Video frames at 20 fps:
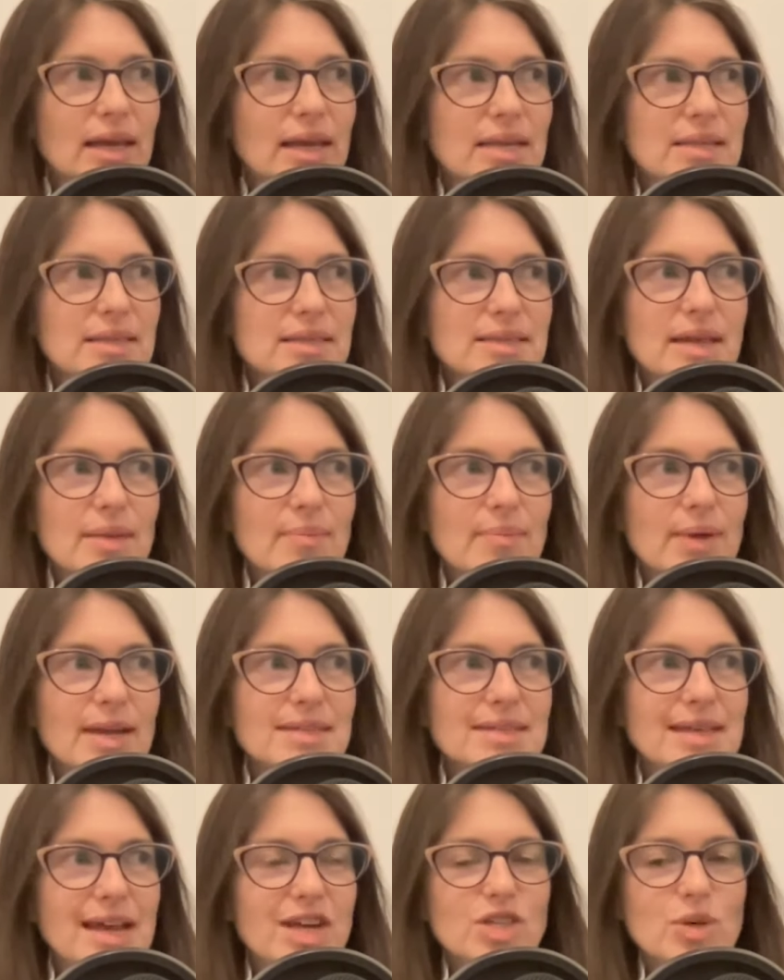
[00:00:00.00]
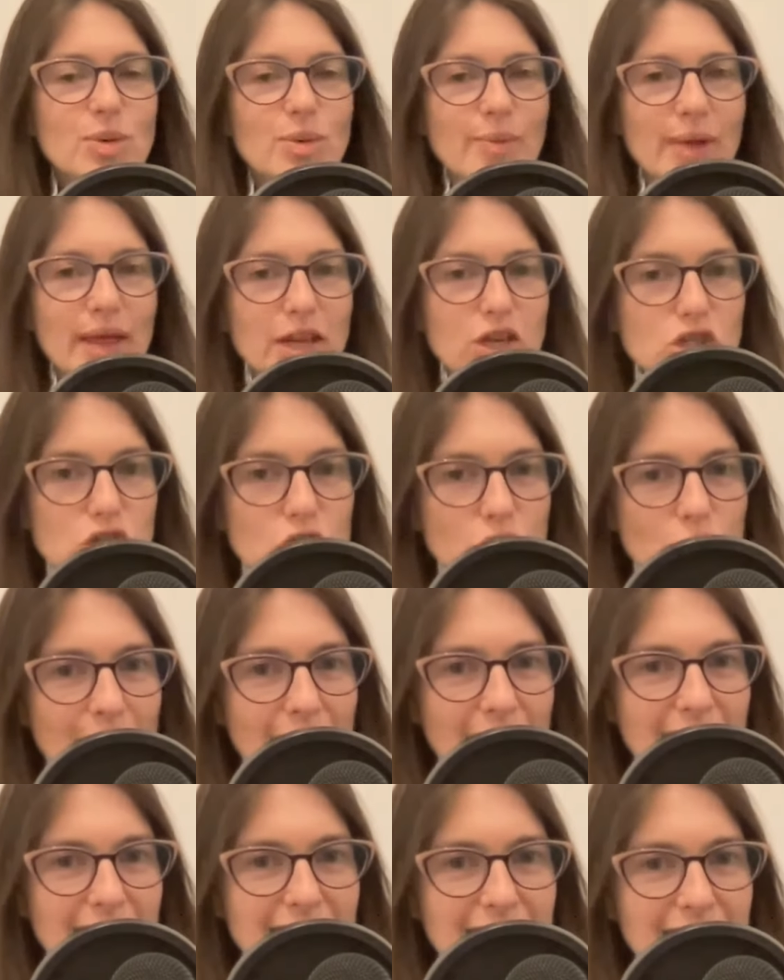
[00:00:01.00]
Is this like meditation? It would be like, Do
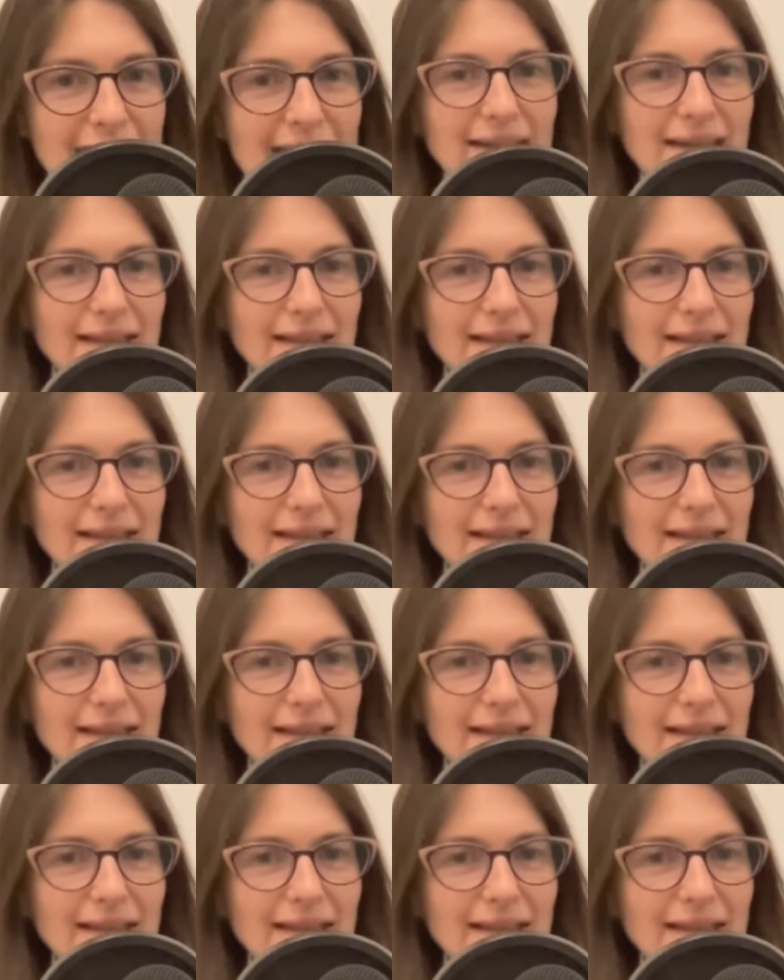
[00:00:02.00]
meditate.